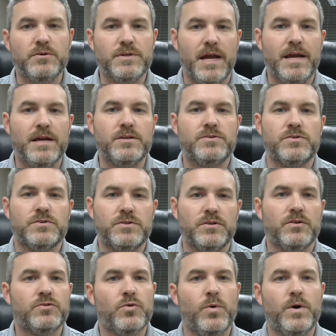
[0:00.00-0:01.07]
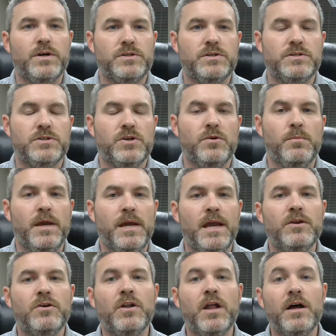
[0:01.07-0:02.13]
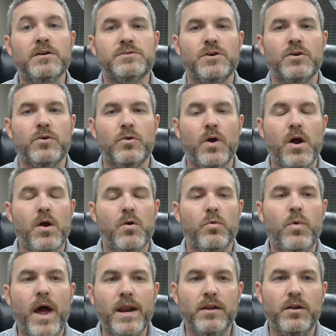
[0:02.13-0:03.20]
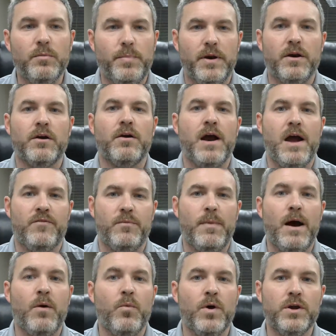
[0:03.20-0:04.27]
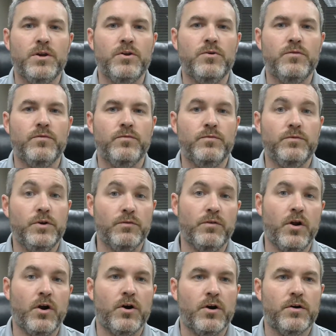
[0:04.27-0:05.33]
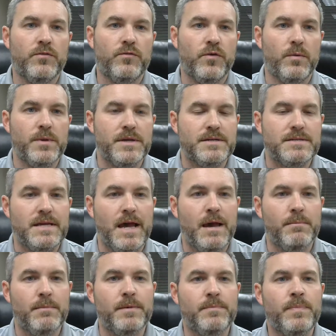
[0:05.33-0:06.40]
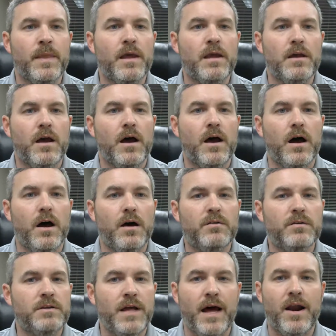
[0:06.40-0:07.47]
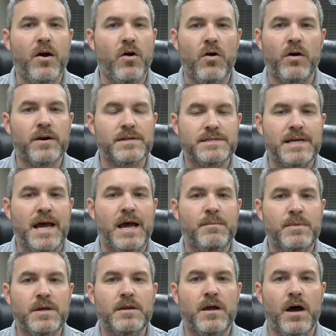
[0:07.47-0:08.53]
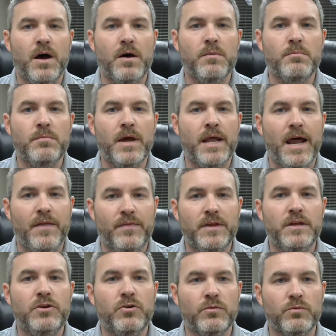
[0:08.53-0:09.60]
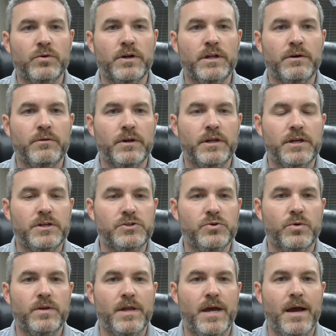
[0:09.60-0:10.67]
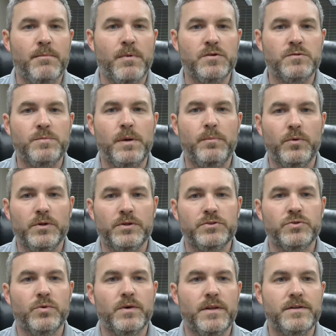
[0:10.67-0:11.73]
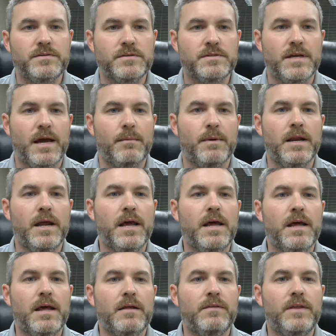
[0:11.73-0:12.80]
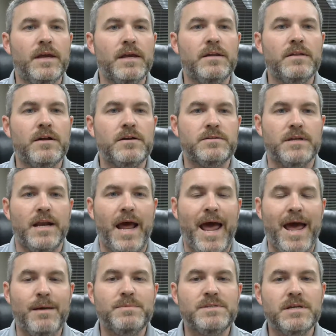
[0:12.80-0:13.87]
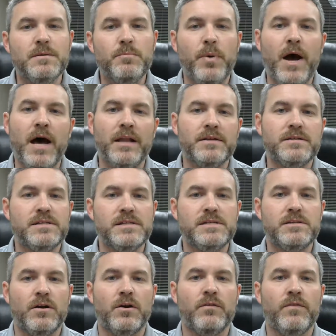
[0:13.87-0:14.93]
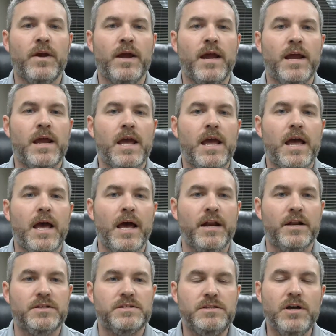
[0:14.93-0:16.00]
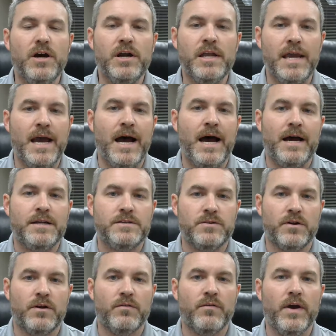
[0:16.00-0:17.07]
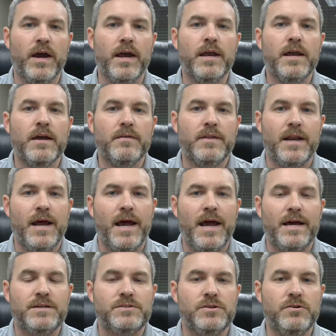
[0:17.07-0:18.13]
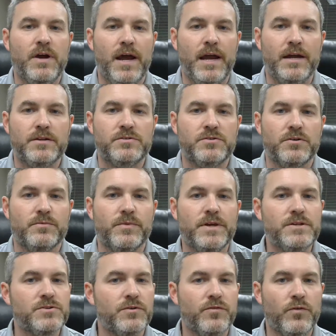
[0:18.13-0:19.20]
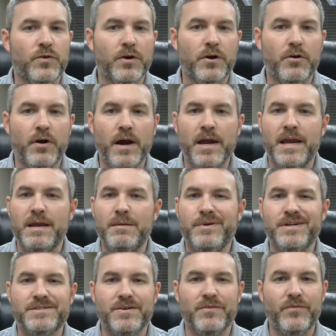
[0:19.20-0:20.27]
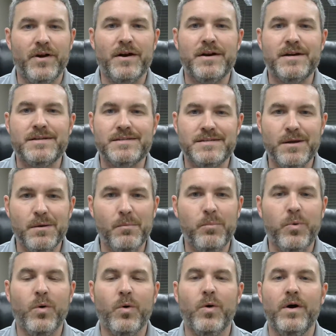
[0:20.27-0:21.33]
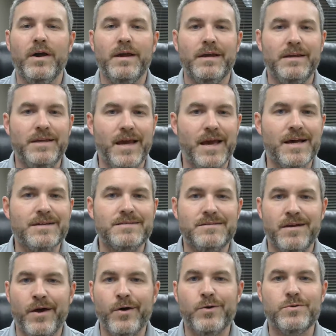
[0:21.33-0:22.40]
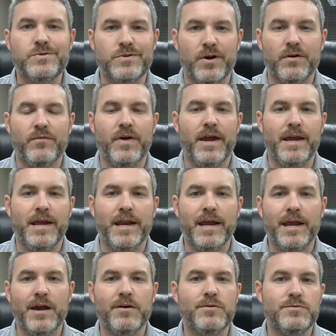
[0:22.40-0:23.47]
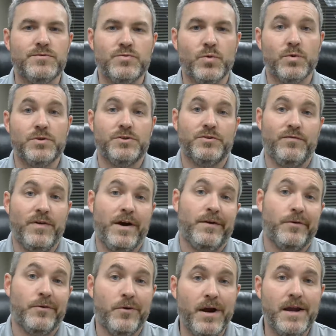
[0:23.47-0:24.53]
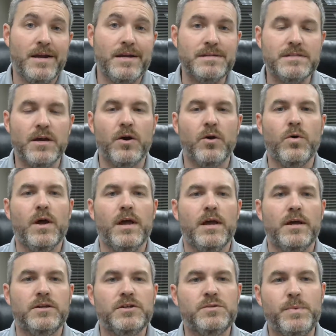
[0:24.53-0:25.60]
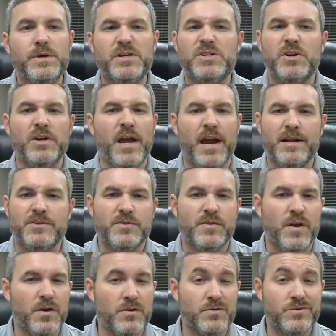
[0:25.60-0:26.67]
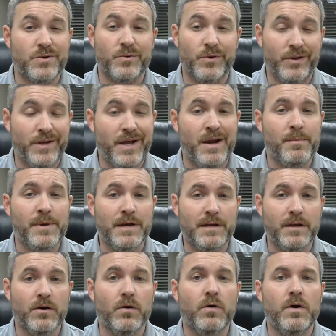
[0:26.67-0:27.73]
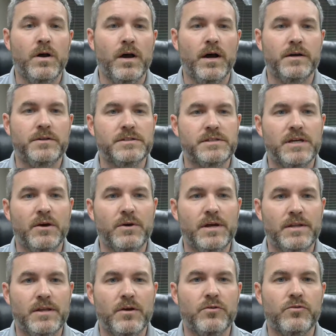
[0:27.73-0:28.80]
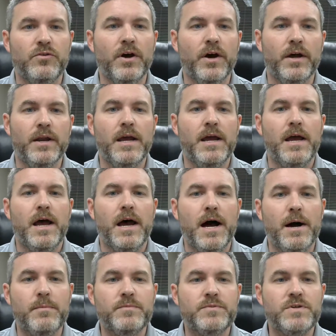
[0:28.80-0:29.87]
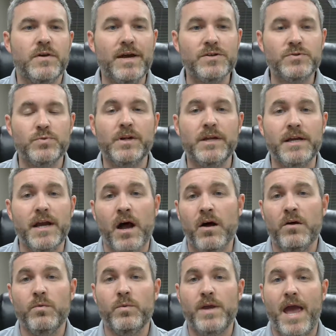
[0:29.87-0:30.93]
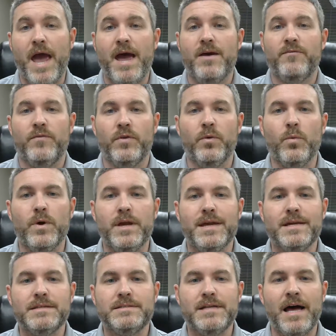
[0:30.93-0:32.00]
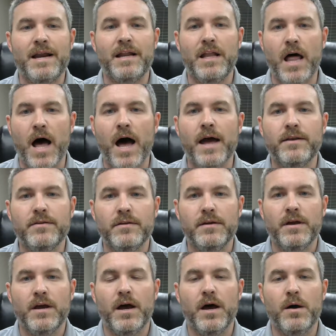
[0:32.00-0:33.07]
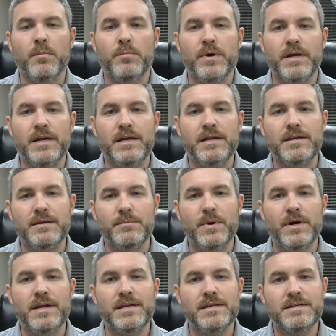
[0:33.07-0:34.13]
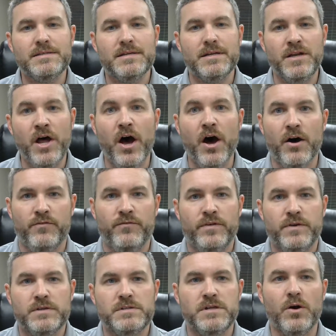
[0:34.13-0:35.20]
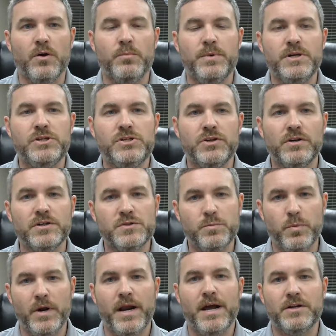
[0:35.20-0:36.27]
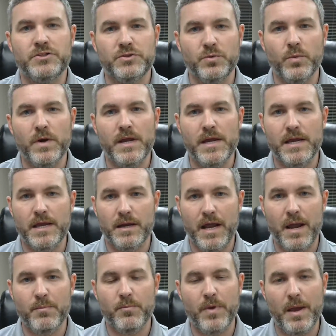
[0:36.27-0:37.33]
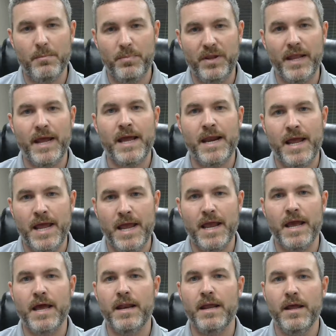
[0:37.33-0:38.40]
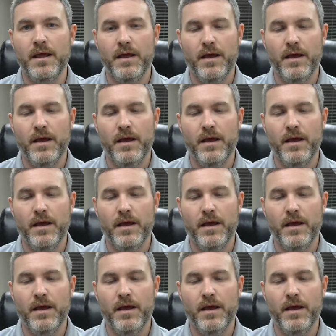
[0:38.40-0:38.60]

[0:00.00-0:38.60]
those answers to those questions to me, and you'll also write a little paragraph about what you've learned from the assignment. Not a hard assignment, and I think you'll really enjoy that. Most people enjoy this assignment. Then there's an absent policy survey and a study guide survey that I ask you to answer. These are for a grade, but it's a very simple yes/no survey, and it goes towards your final grade. So just be sure you answer those. They're really not a big deal. Just go get those done. So that's really all we have for the week. It's not a lot, but it is enough. So be sure to spread out your week and plan ahead